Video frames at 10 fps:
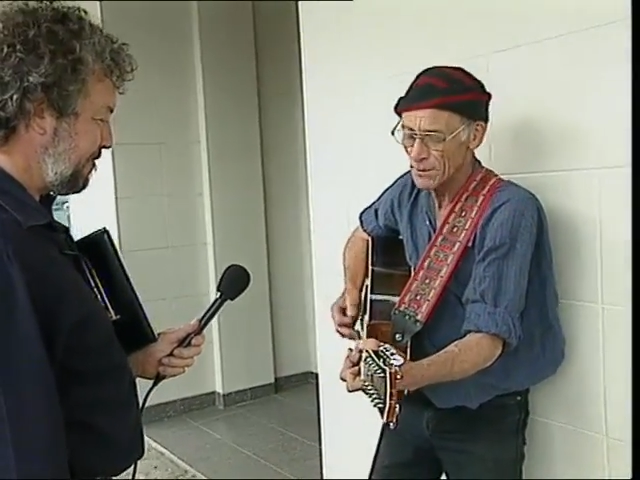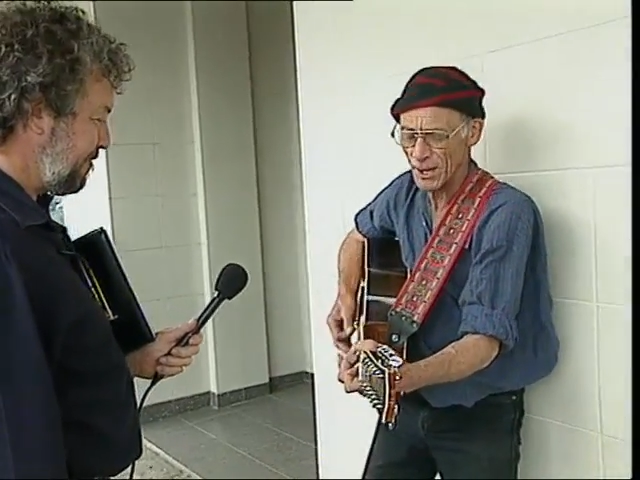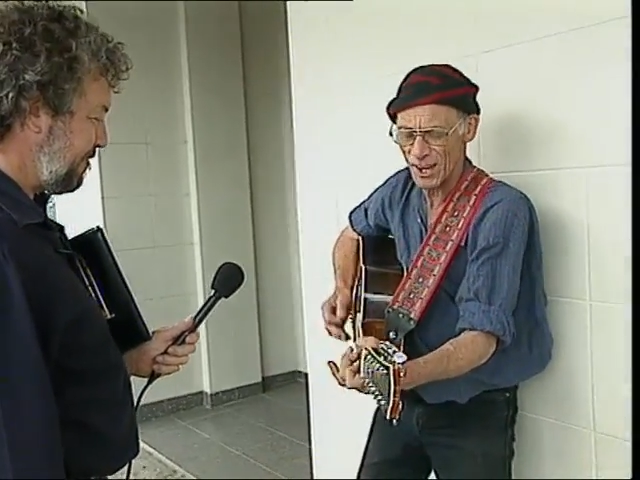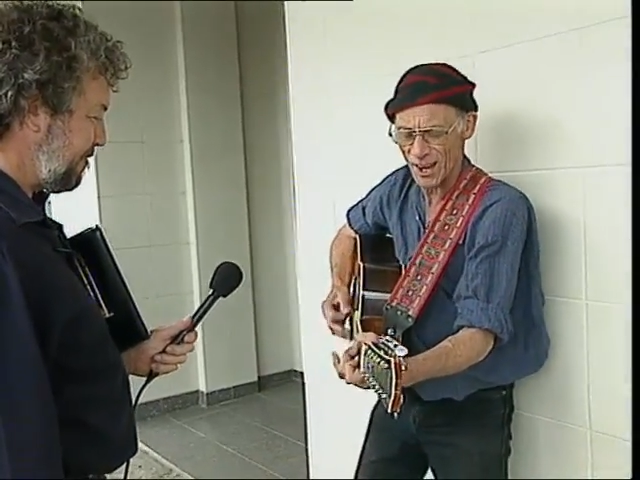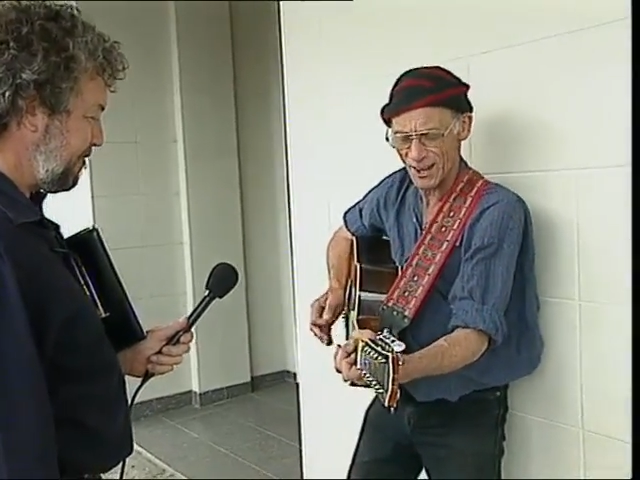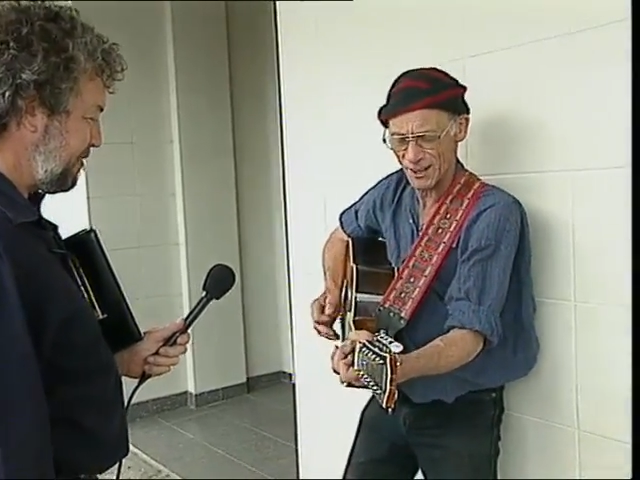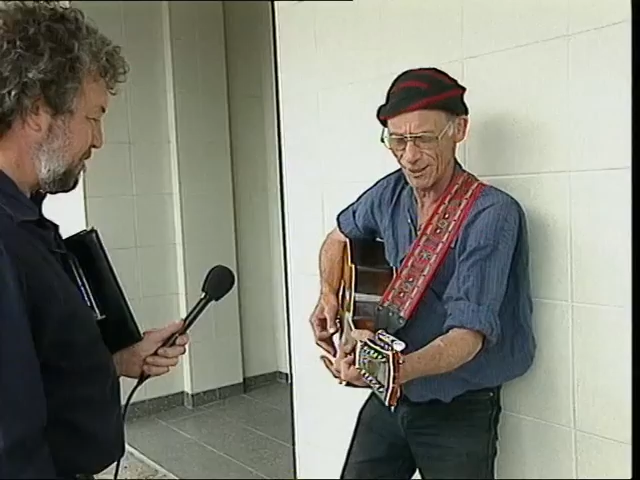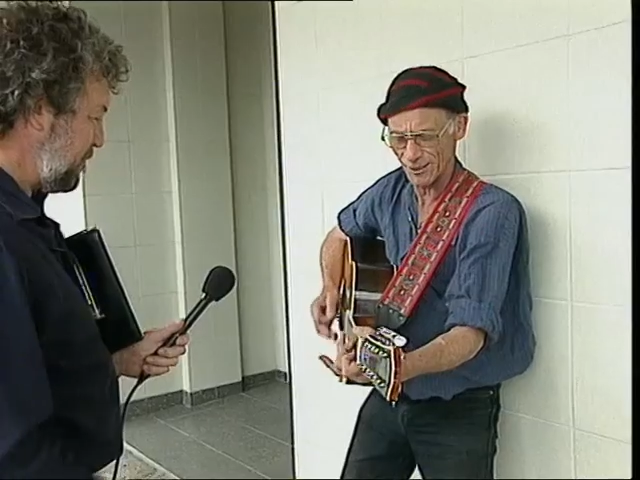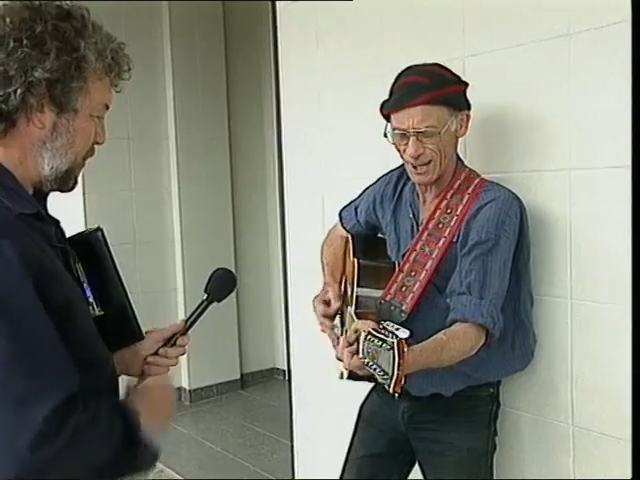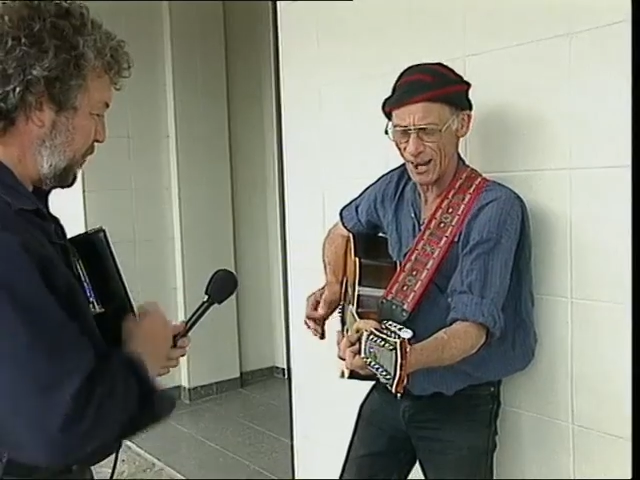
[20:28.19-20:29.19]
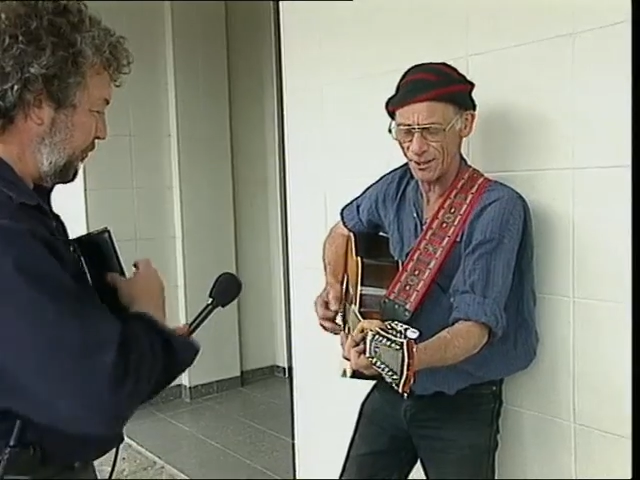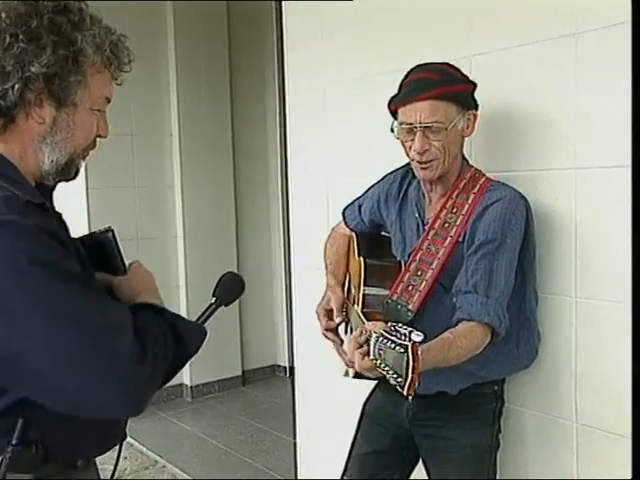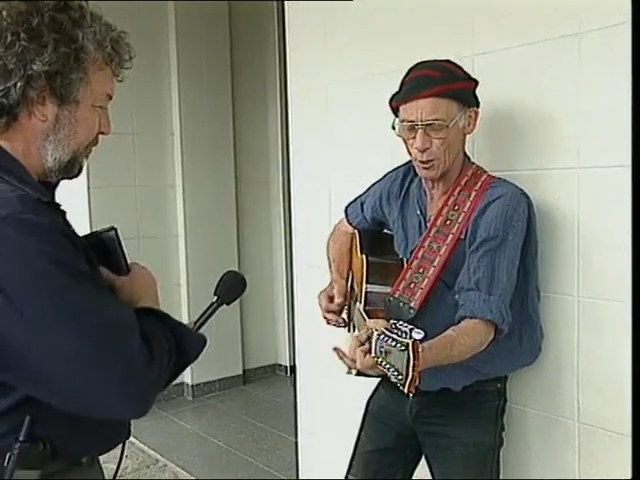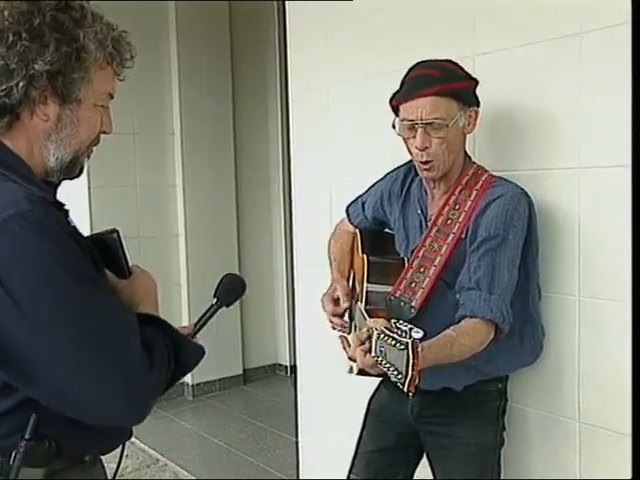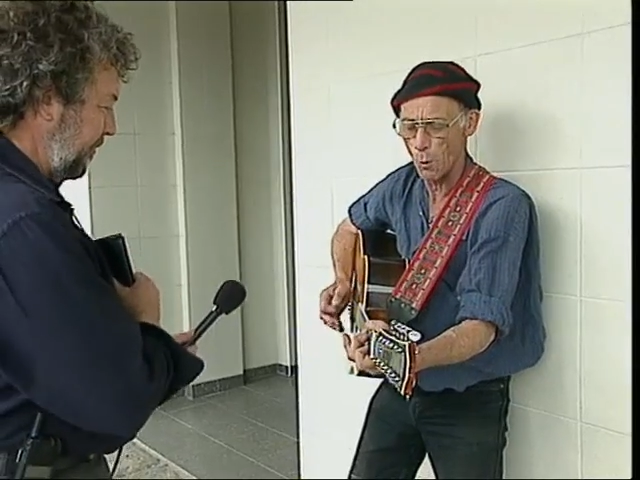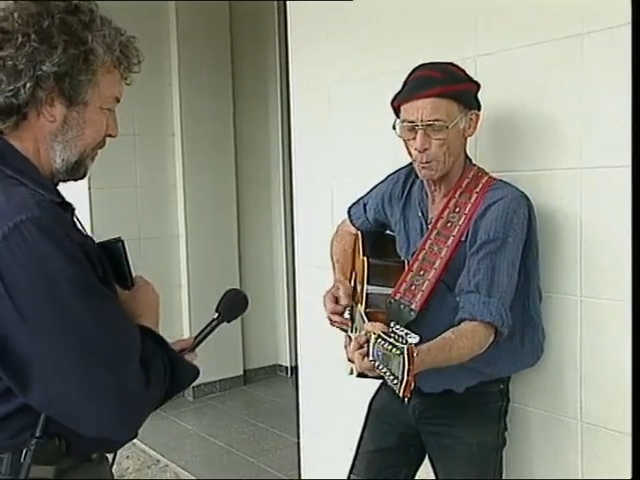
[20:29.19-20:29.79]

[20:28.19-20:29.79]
the anthills and the old